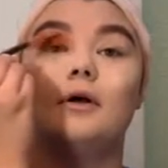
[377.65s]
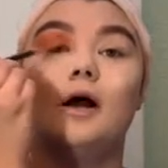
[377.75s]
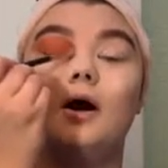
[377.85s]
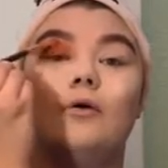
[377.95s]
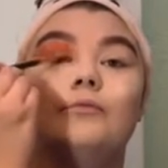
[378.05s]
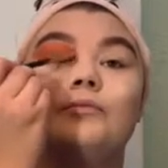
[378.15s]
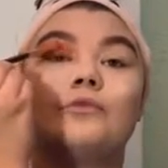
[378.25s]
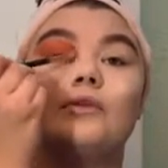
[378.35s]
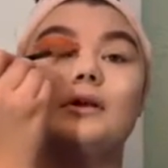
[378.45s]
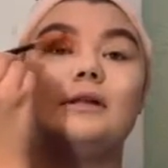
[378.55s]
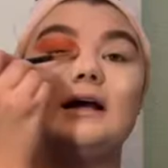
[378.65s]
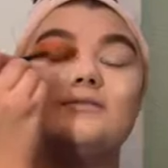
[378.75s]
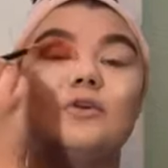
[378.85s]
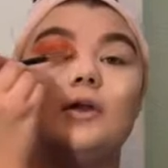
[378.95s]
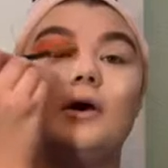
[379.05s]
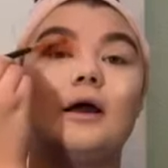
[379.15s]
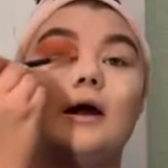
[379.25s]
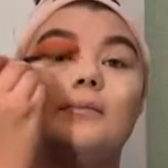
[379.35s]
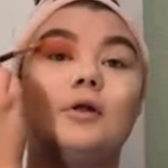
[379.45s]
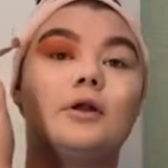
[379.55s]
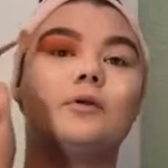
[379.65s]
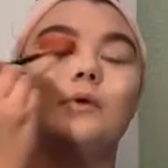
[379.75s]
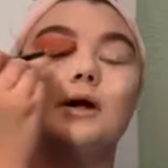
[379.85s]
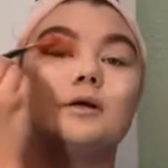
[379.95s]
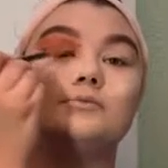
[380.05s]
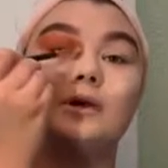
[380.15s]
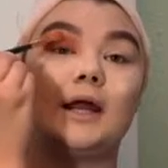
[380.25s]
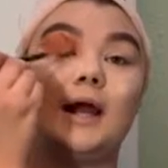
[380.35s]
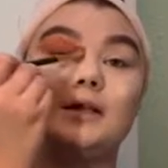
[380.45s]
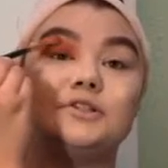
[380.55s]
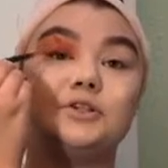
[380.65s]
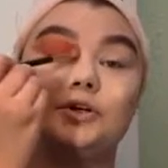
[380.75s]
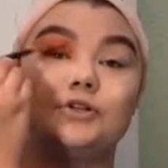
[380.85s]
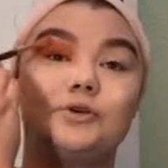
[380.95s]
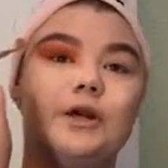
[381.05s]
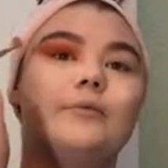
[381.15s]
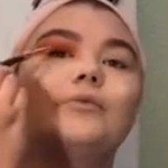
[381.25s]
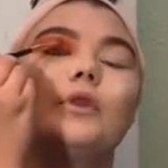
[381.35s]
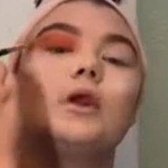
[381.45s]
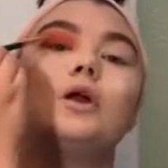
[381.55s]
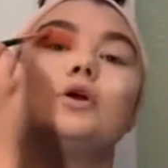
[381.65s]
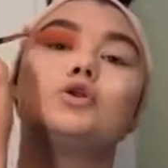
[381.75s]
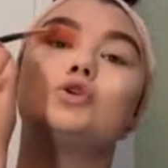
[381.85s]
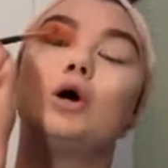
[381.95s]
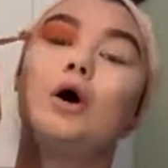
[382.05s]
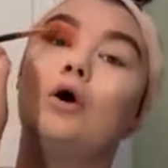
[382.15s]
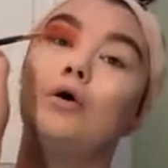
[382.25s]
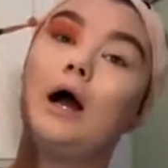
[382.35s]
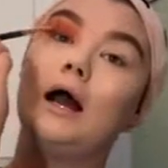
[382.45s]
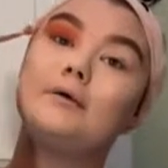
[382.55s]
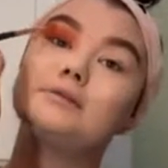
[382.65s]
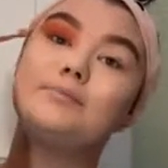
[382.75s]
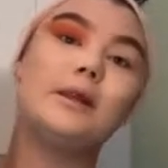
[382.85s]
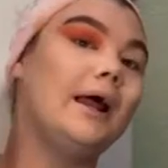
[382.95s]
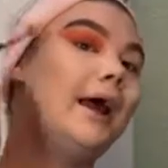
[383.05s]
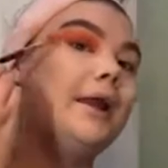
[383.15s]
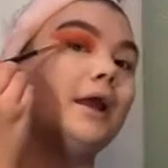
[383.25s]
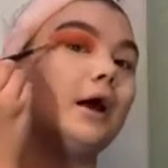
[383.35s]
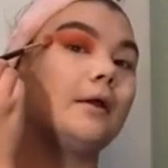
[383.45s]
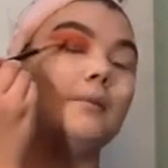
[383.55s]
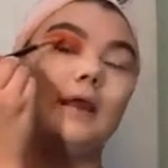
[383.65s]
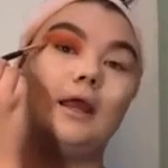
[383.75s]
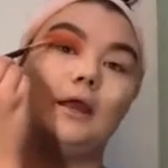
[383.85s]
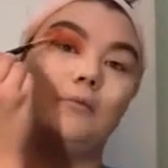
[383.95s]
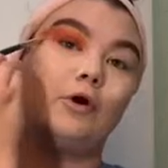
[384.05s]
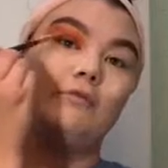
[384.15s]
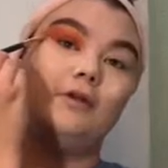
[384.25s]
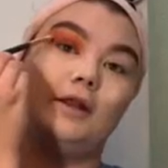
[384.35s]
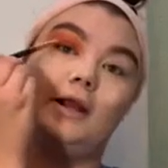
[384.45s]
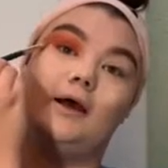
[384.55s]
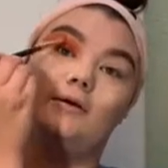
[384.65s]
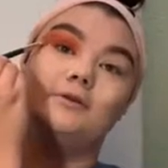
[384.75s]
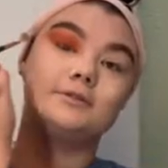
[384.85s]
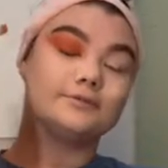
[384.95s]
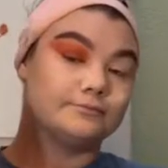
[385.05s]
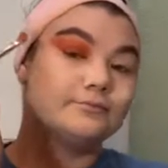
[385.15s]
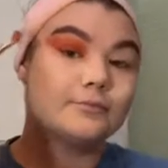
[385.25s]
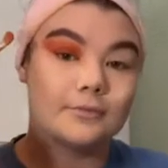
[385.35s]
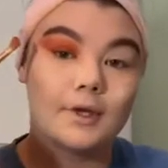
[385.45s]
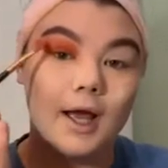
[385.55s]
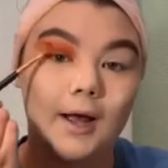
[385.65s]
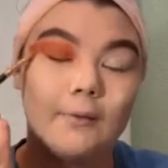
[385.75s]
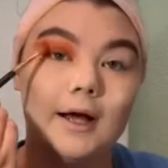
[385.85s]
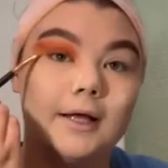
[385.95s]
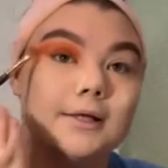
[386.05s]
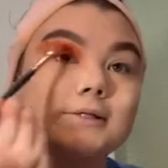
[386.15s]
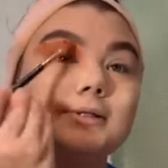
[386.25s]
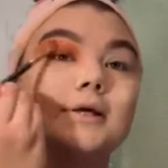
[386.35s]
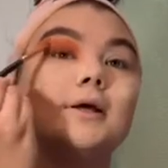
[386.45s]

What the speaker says: Oh, so the last video I uploaded was when I had surgery. So I was planning on making more videos. I was.